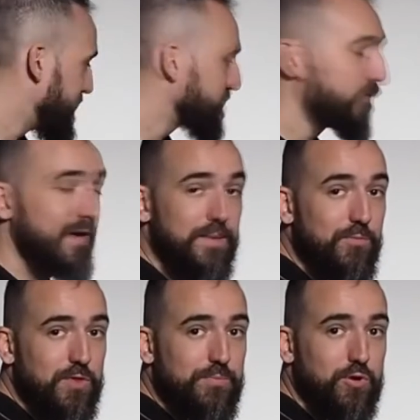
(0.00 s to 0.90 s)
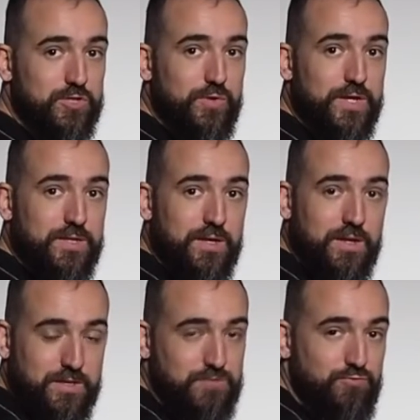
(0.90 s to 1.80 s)
This is a really moody portrait and
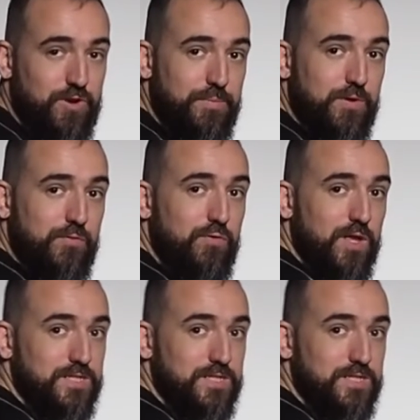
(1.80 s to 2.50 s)
it's really beautiful